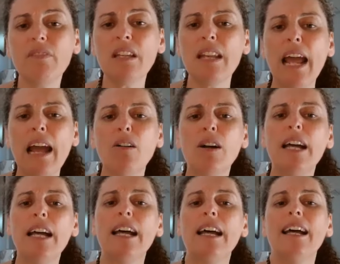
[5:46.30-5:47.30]
Now,
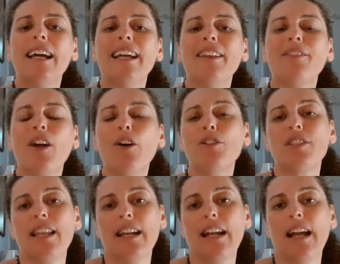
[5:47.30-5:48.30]

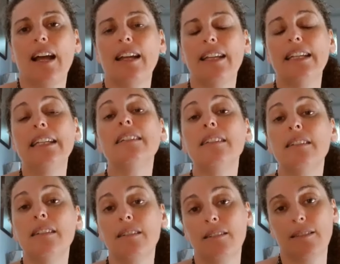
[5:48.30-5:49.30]
those that are
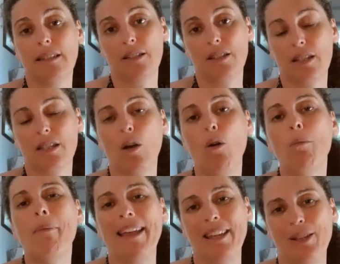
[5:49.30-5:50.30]
in
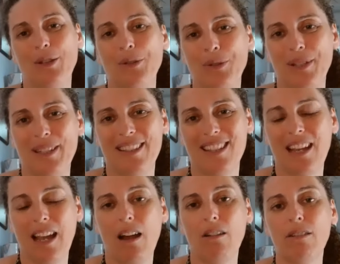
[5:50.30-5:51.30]
soulmate unions
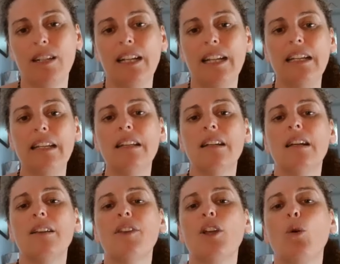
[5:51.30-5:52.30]
currently,
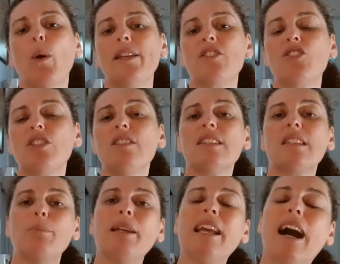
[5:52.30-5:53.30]
the questions to
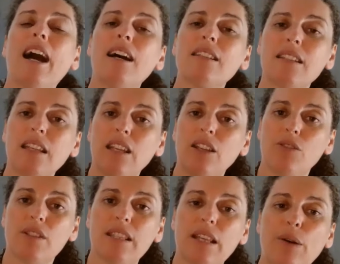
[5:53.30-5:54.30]
be asking
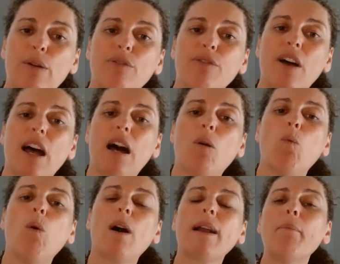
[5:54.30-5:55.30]
yourself are
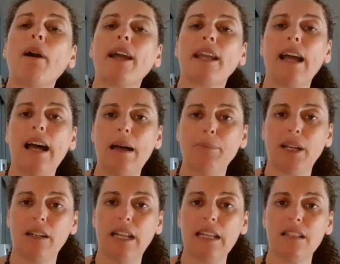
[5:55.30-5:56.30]
what are my karmic
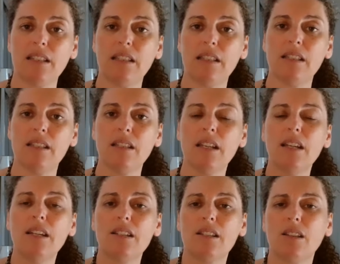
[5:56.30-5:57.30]
lessons?
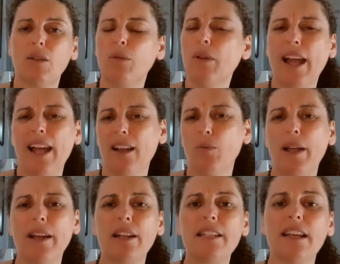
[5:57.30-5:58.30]
So, how do
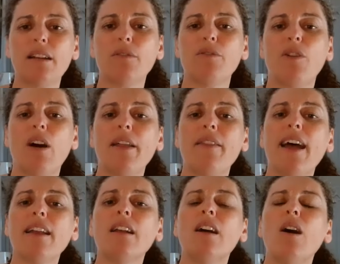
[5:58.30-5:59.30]
we identify
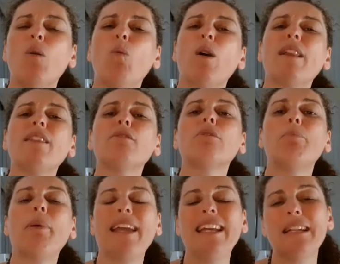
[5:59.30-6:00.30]
that? What are the
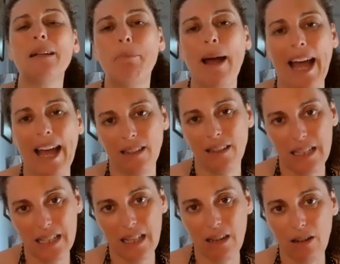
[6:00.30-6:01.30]
repeated
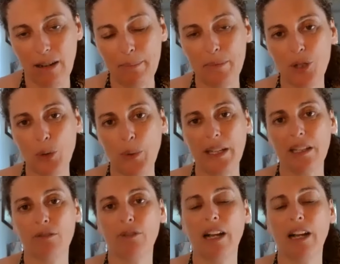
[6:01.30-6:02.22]
patterns that I'm doing in